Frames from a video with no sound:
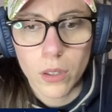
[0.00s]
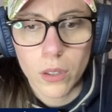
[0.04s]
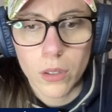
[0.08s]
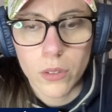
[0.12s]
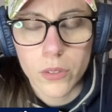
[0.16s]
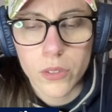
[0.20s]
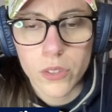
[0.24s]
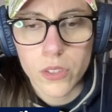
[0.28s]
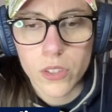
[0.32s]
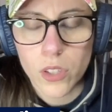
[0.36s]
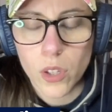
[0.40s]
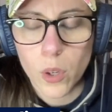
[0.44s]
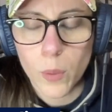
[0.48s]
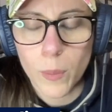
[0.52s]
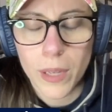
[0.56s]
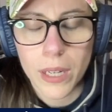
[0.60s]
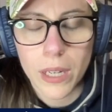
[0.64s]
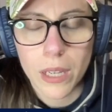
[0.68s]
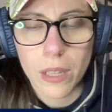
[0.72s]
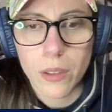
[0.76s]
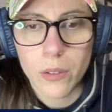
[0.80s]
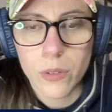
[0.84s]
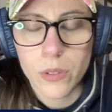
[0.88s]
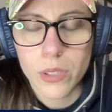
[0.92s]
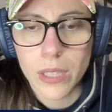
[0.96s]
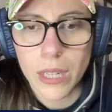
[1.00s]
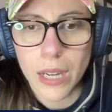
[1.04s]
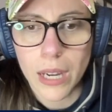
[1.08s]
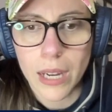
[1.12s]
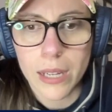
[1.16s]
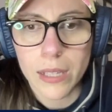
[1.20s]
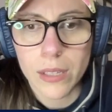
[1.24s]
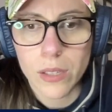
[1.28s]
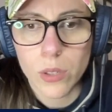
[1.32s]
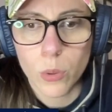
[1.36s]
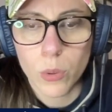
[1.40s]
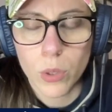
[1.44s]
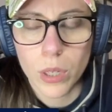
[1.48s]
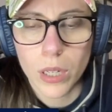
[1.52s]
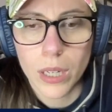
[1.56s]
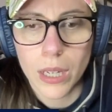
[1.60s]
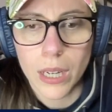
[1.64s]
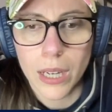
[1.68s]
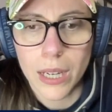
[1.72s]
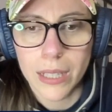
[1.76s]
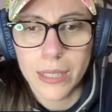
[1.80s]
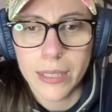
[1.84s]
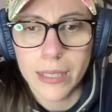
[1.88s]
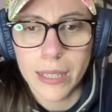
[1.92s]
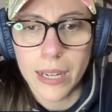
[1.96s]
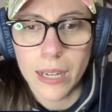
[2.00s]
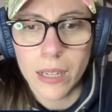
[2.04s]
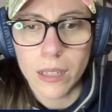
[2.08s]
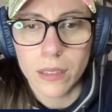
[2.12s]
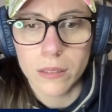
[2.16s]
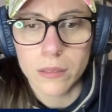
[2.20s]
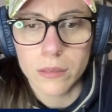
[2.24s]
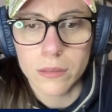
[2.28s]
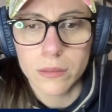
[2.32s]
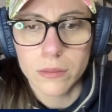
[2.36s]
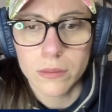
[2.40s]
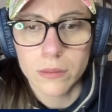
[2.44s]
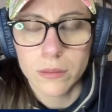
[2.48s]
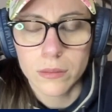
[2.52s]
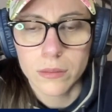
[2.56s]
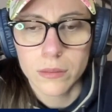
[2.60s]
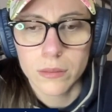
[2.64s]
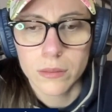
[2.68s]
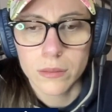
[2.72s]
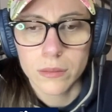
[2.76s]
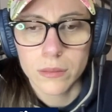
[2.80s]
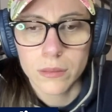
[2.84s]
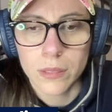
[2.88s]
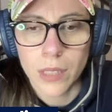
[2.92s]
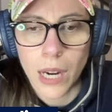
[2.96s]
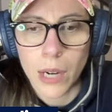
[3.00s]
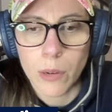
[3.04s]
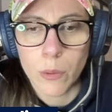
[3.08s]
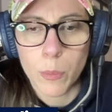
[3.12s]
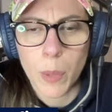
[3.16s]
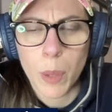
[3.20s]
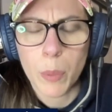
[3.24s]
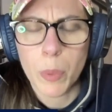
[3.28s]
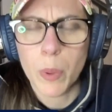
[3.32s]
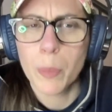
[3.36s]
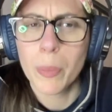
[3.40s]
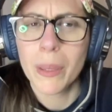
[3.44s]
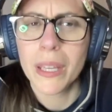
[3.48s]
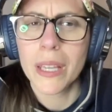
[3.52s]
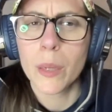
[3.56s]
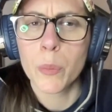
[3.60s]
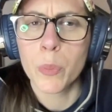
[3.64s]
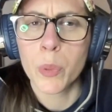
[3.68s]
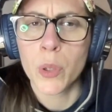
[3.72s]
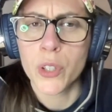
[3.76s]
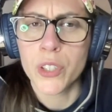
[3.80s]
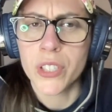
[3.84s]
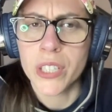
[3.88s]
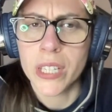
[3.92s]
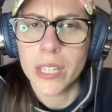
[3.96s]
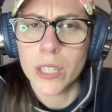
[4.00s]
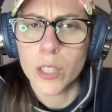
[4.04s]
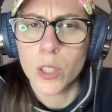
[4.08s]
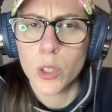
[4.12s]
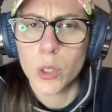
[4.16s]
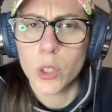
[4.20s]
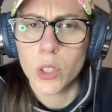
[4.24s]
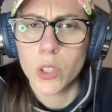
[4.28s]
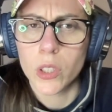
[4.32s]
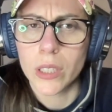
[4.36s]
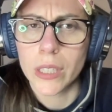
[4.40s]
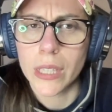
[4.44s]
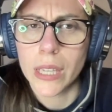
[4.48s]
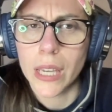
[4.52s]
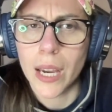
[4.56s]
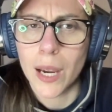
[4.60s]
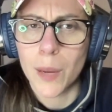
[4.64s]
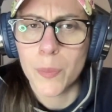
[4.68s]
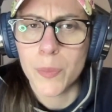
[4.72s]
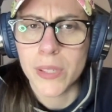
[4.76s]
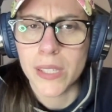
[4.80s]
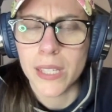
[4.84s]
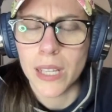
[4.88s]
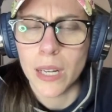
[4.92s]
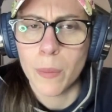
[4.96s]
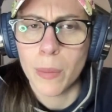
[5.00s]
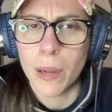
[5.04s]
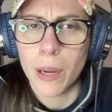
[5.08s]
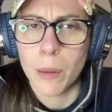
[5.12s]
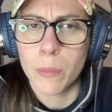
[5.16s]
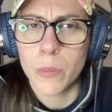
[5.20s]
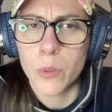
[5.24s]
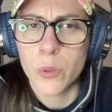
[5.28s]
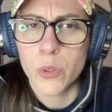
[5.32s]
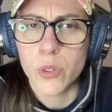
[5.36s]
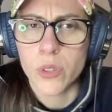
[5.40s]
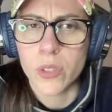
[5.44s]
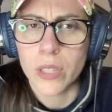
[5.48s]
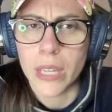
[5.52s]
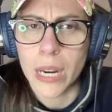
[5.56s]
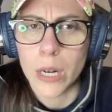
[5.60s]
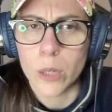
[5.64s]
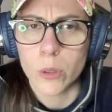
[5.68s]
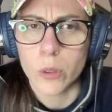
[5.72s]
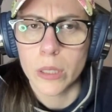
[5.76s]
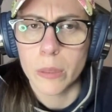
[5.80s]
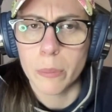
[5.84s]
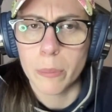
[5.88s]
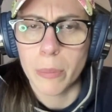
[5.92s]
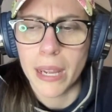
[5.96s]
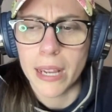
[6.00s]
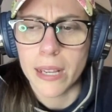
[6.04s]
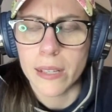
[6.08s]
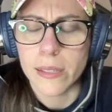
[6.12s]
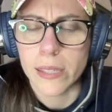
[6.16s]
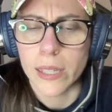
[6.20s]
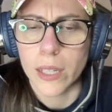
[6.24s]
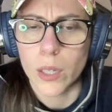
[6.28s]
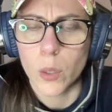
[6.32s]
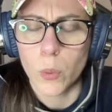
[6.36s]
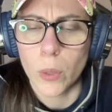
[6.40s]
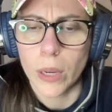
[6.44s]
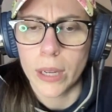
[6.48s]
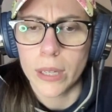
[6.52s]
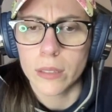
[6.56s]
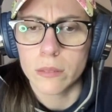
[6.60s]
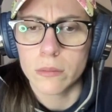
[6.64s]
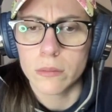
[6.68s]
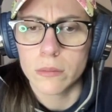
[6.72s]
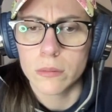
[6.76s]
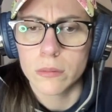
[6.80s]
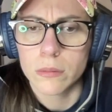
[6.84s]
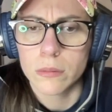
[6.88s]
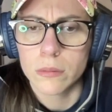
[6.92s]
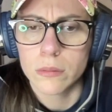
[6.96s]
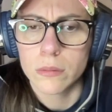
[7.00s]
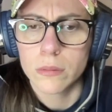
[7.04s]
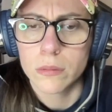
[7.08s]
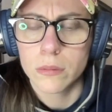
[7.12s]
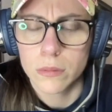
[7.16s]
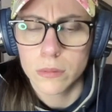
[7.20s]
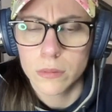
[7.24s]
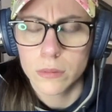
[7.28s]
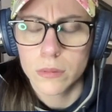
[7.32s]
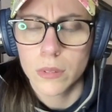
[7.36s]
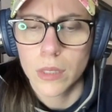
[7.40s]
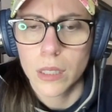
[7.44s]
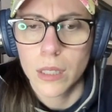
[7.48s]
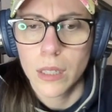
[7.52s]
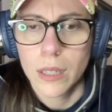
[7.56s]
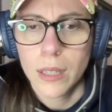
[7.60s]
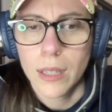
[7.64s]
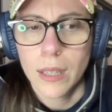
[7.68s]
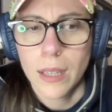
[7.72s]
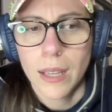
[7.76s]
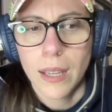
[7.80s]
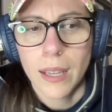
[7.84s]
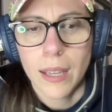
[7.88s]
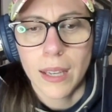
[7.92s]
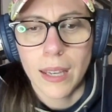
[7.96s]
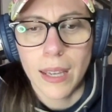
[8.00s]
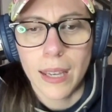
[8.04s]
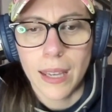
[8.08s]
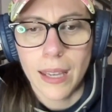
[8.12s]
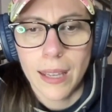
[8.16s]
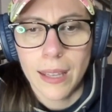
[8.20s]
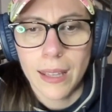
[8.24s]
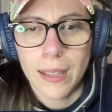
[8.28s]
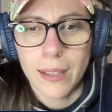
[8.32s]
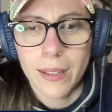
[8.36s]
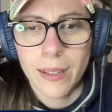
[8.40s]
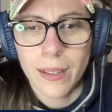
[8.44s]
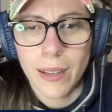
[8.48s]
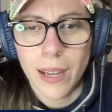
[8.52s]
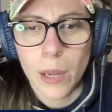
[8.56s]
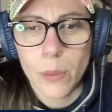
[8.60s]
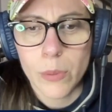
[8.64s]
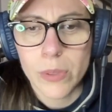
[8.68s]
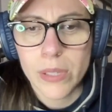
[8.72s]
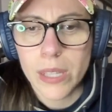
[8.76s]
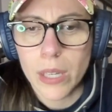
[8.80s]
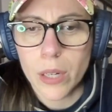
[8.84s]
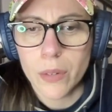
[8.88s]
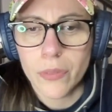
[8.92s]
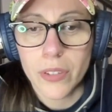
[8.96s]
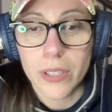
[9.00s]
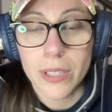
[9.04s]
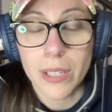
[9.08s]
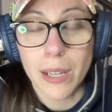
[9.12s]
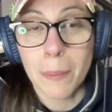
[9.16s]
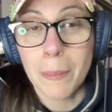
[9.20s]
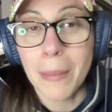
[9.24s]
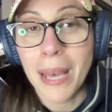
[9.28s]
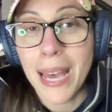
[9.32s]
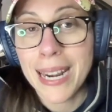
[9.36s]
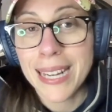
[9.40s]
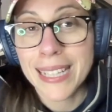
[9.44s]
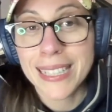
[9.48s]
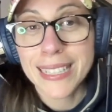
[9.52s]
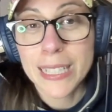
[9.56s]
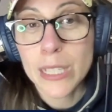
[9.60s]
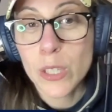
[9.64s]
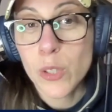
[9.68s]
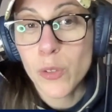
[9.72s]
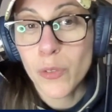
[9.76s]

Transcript: so many of those guys who are gone now I remember being particularly upset about Moose Skowron passing away. And I was there for Don Mattingly's